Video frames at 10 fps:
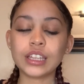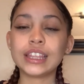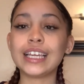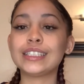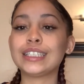
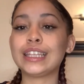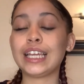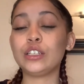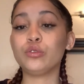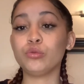things that
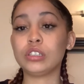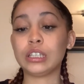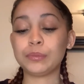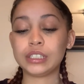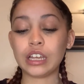they do to
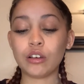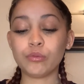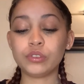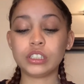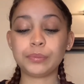
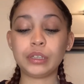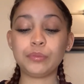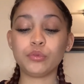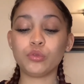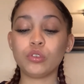themselves.
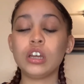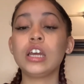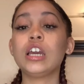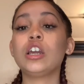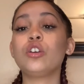People
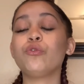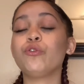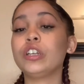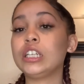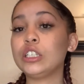
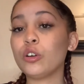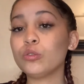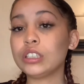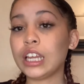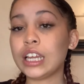really
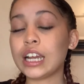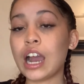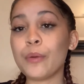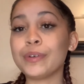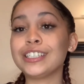don't think
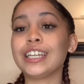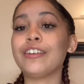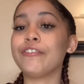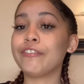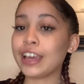how much it
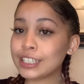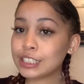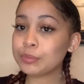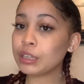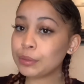affects
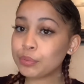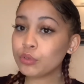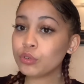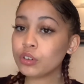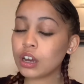
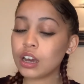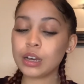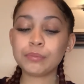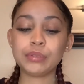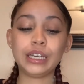people
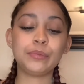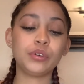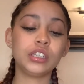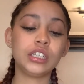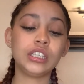being
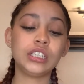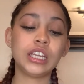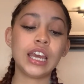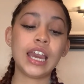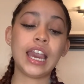bullied,
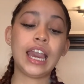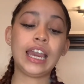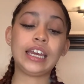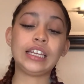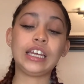
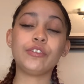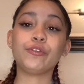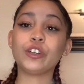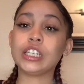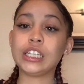and it
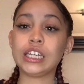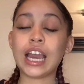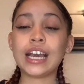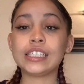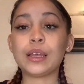really
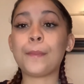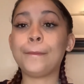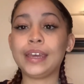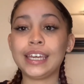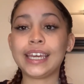has a
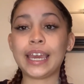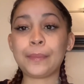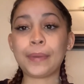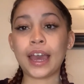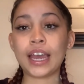big
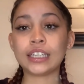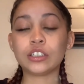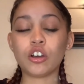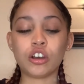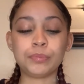impact
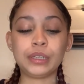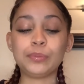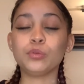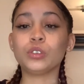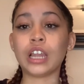on
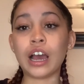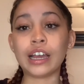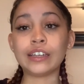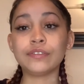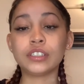people's
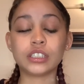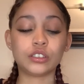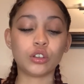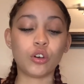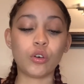lives.
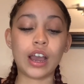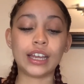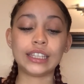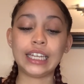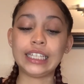So
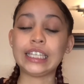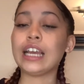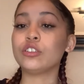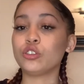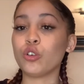I think
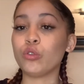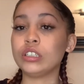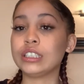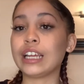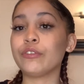that show
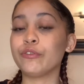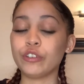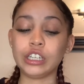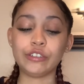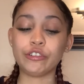is like
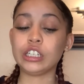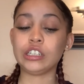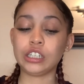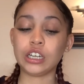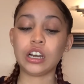really, really